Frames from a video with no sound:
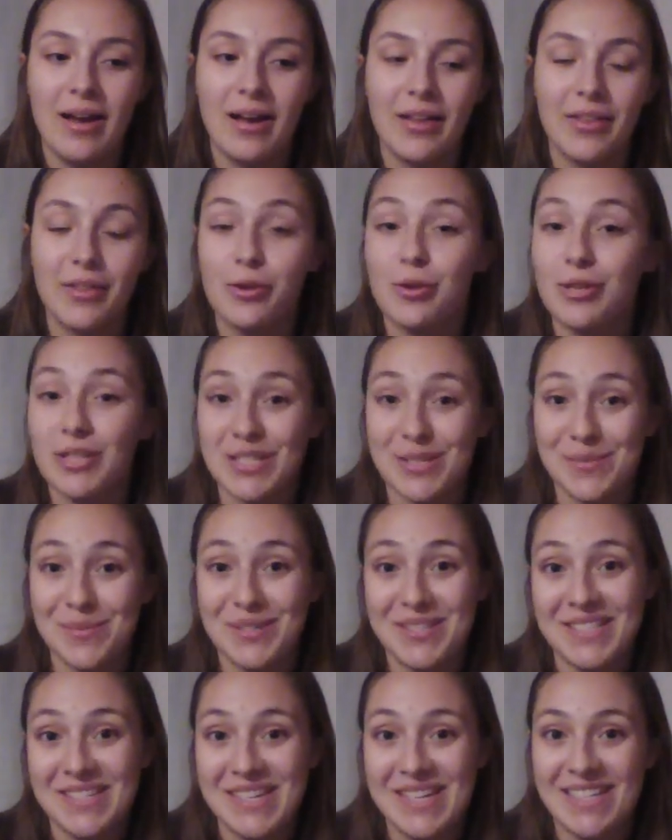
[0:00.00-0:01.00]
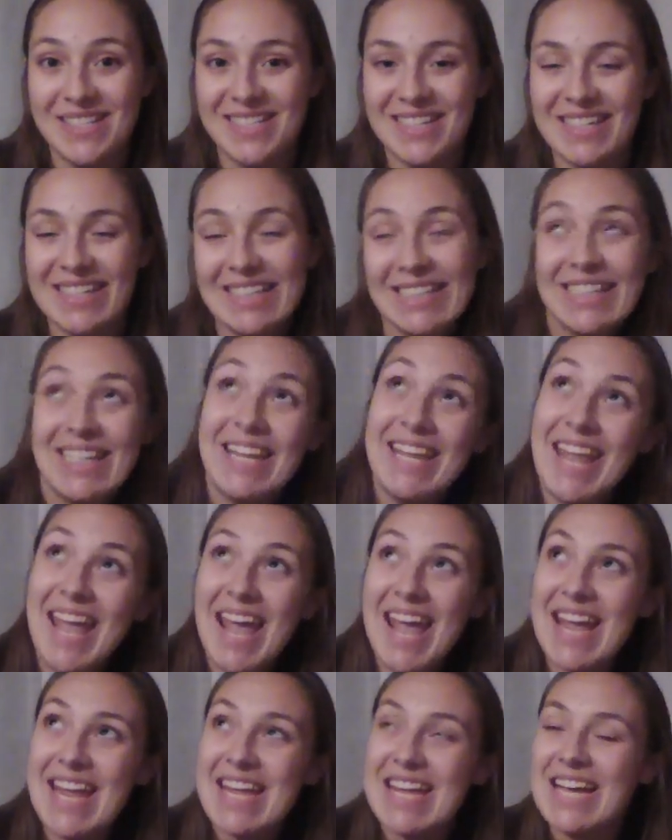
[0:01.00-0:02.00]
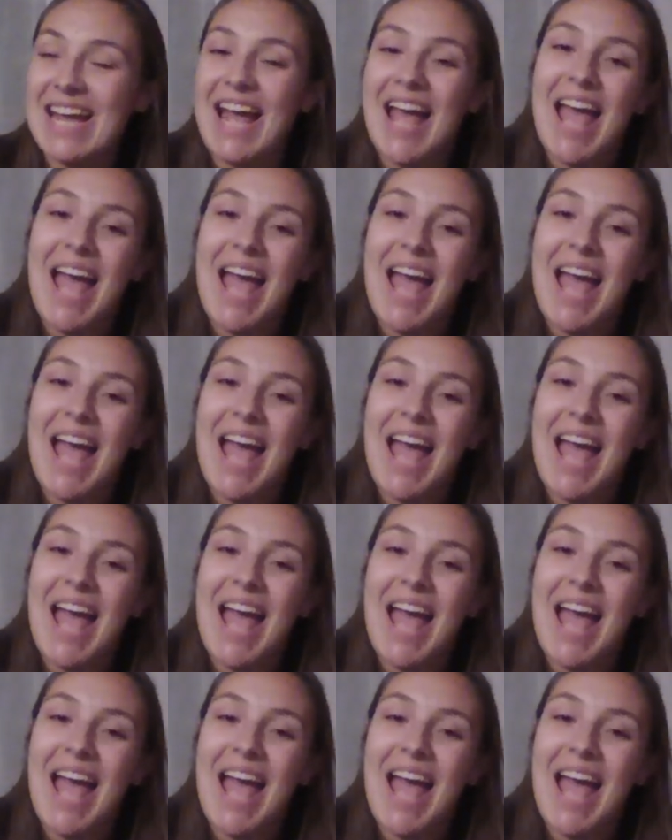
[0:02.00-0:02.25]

the Christmas season. Yay.